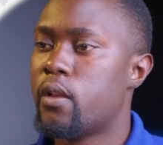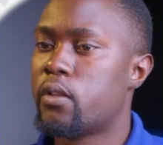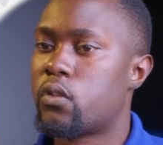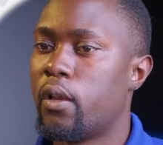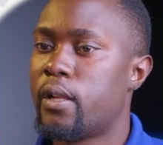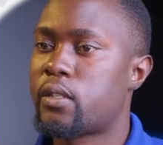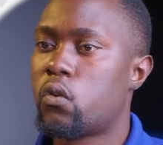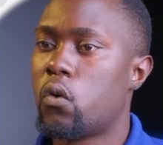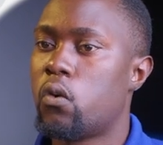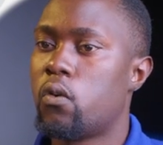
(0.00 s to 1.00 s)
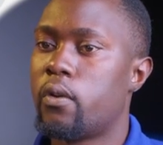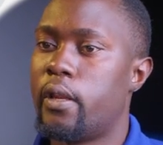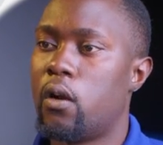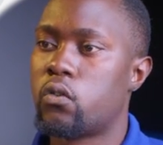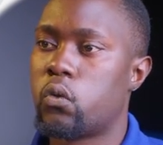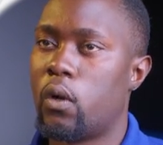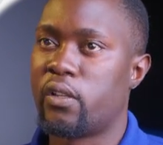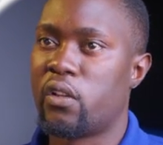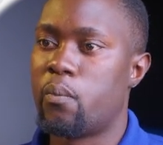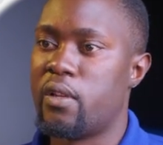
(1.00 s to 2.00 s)
So let's go down to
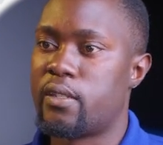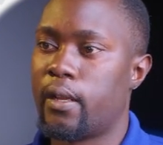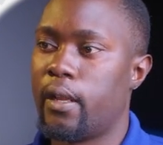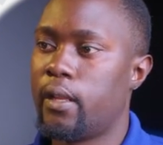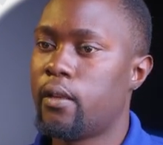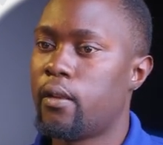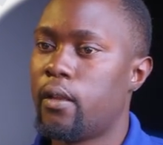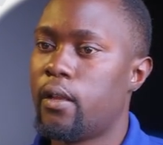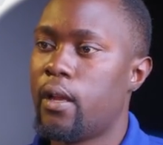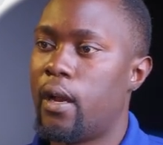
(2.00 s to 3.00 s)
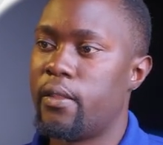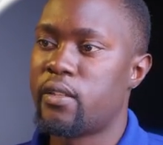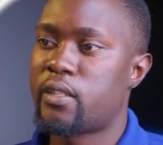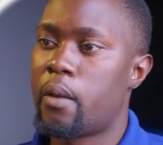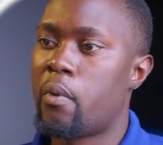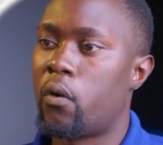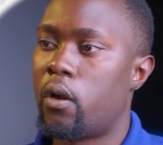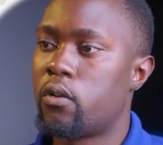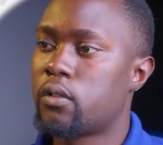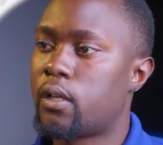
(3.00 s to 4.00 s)
attachments again. And this time
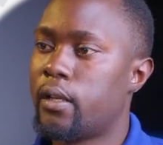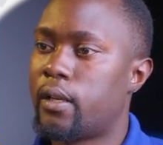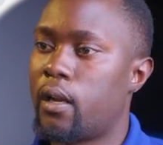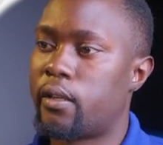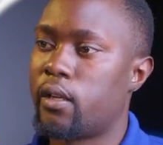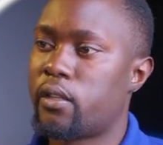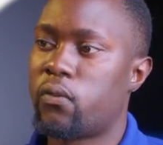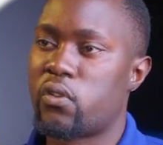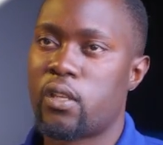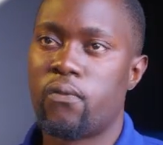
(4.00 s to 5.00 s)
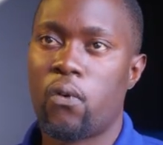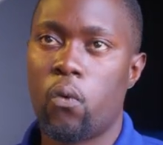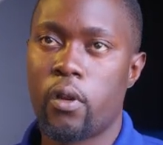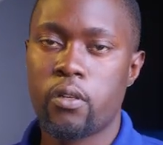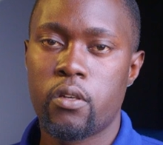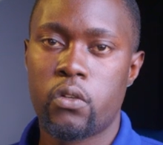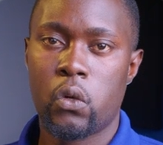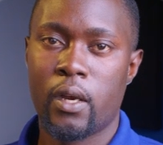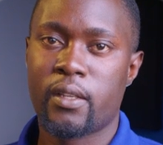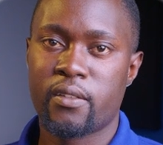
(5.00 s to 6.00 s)
around, click attach for server one to
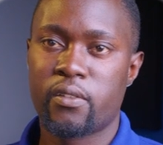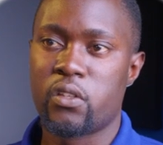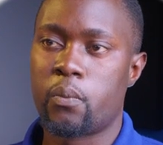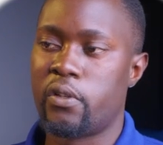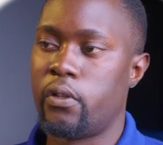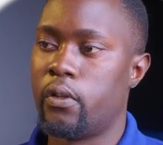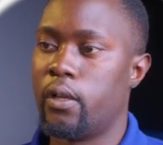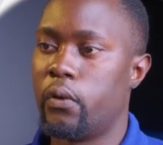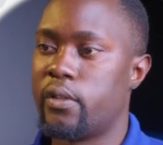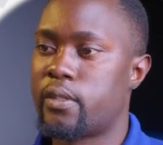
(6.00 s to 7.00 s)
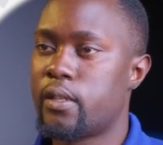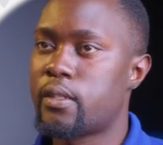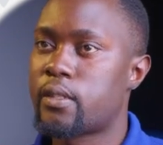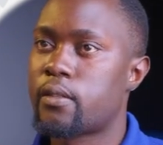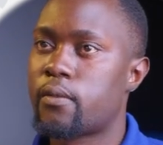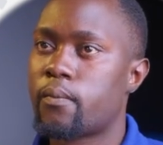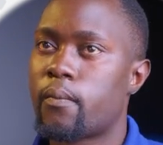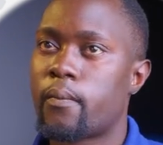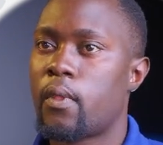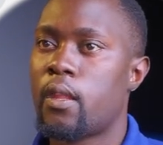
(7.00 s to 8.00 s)
attach this particular instance.
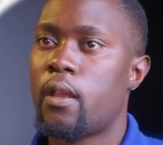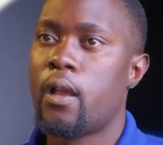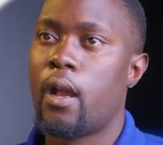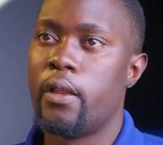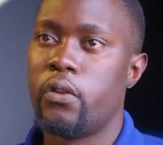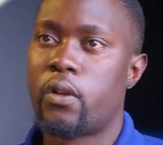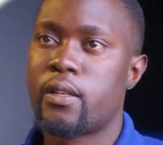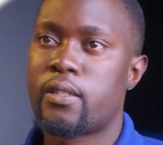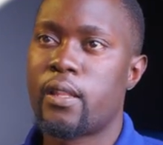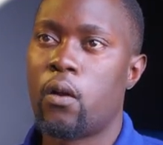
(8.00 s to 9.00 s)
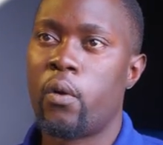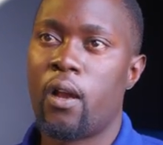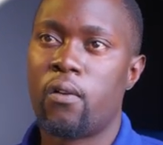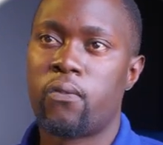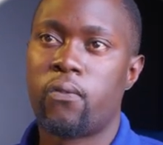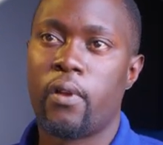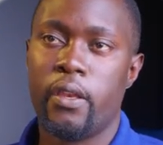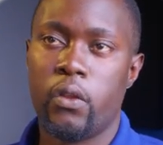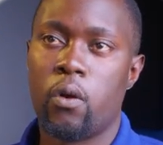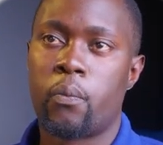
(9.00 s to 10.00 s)
And you can see that we have a
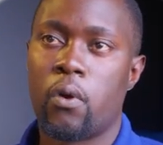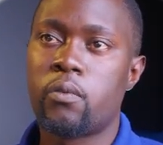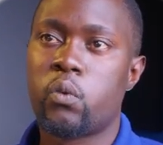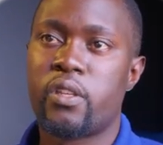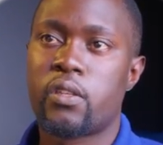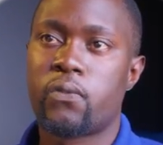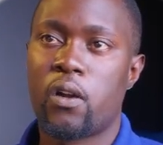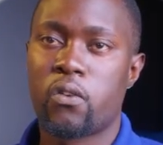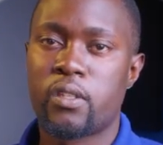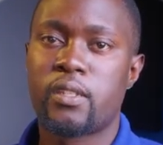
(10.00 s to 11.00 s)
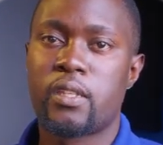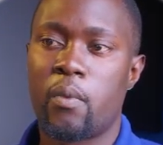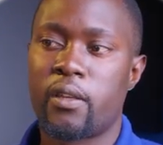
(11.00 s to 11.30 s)
newer prompt, which is file system